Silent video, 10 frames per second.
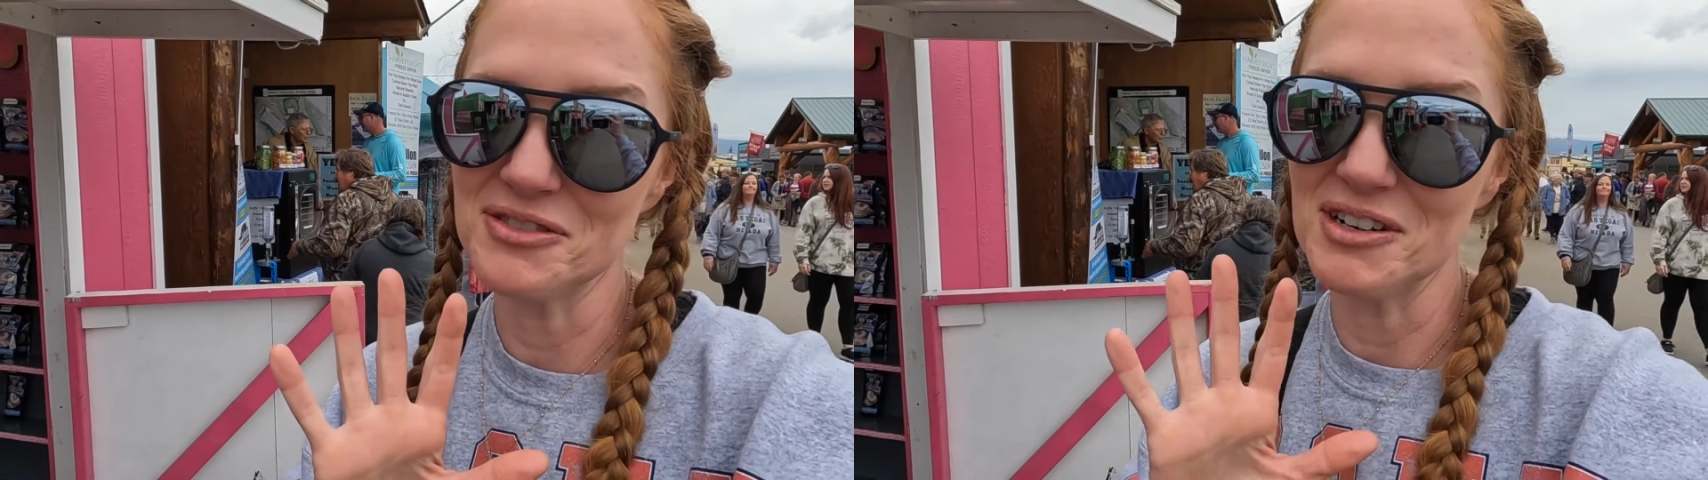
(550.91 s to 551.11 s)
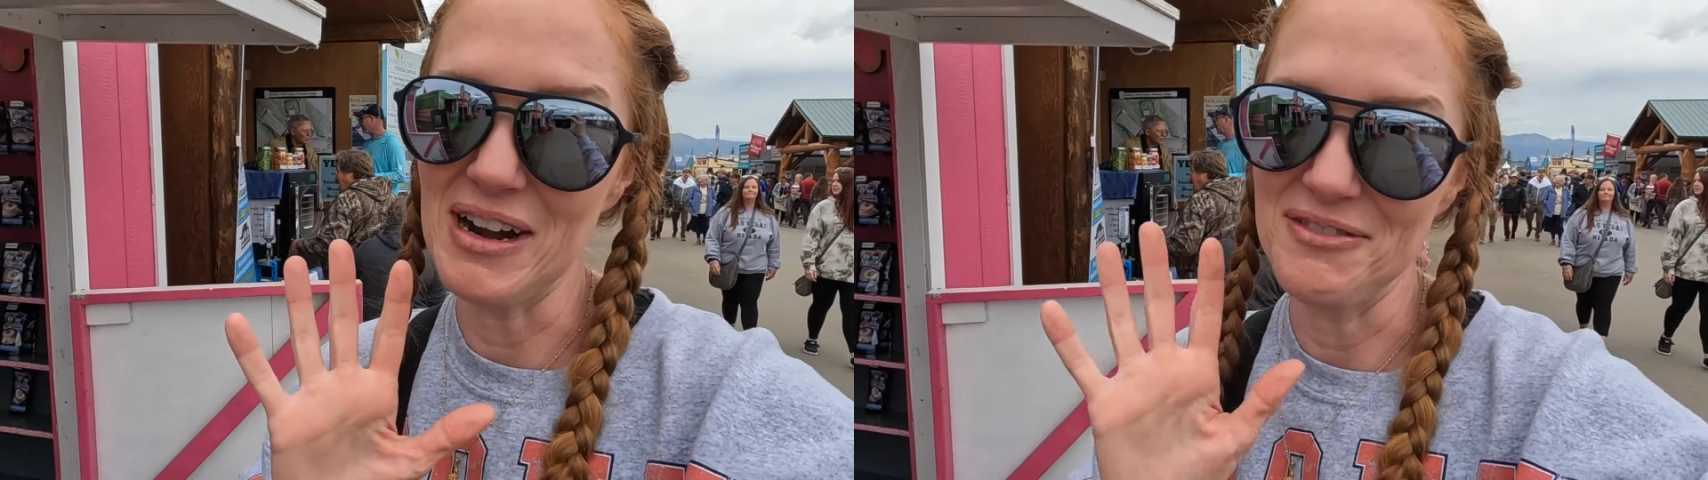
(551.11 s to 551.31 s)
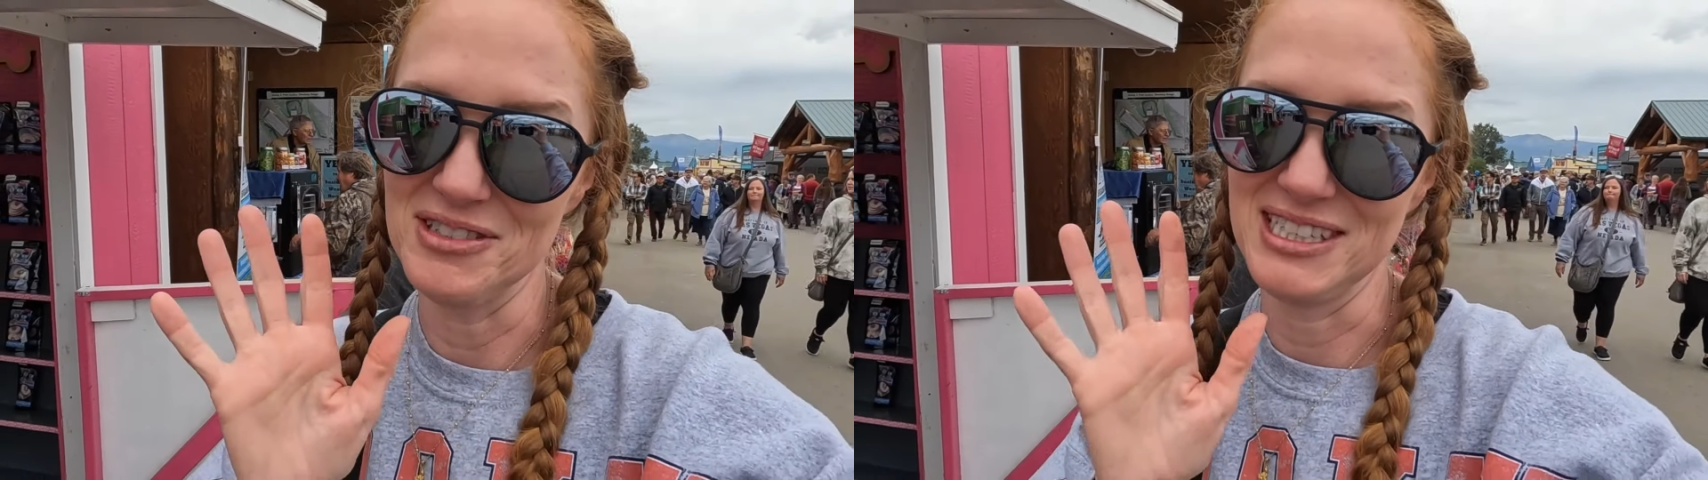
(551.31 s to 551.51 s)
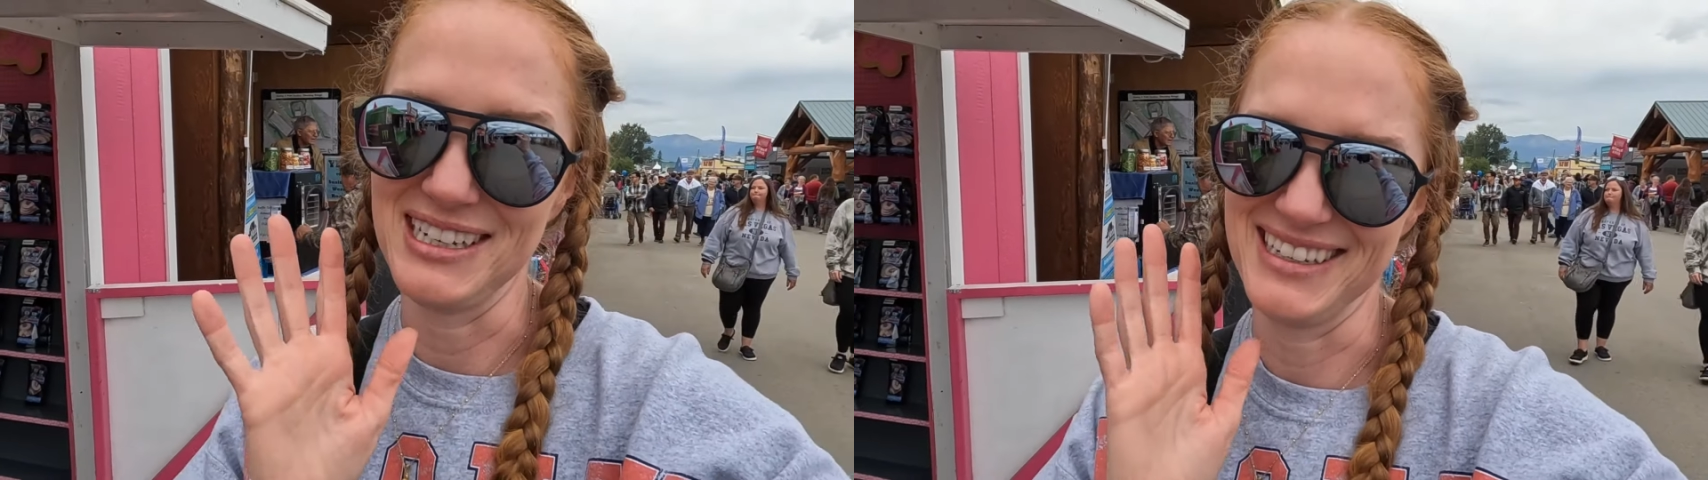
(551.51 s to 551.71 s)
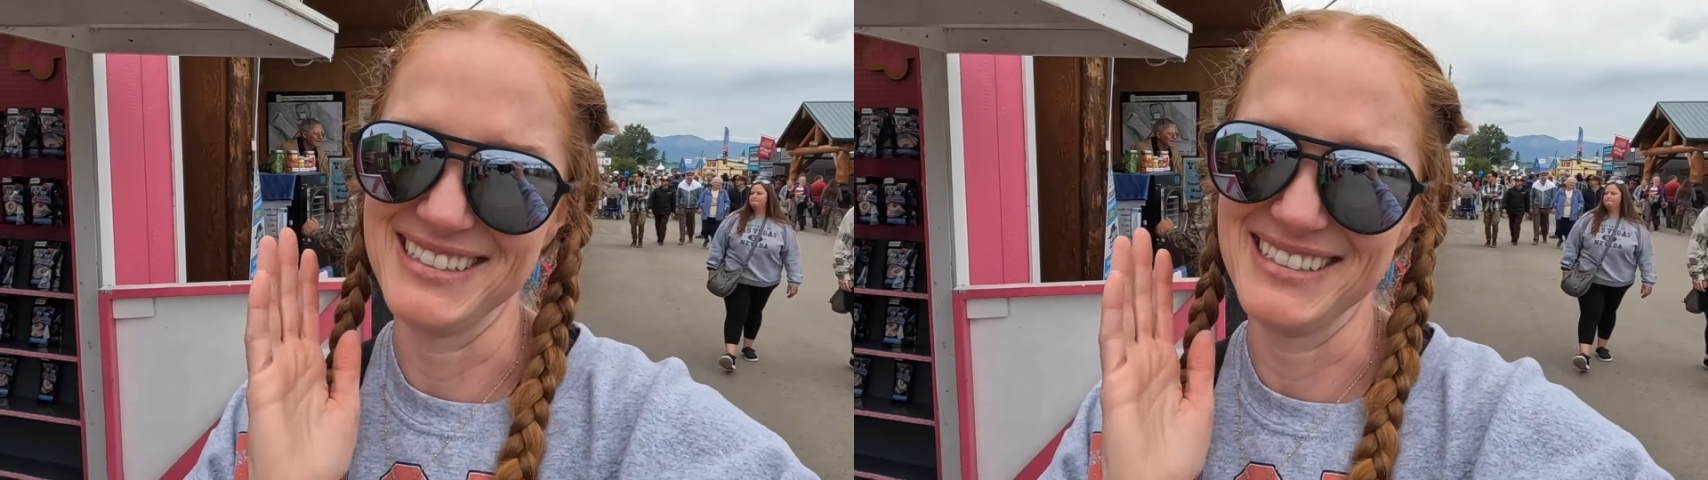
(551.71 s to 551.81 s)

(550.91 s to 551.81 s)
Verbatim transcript: for a raffle ticket.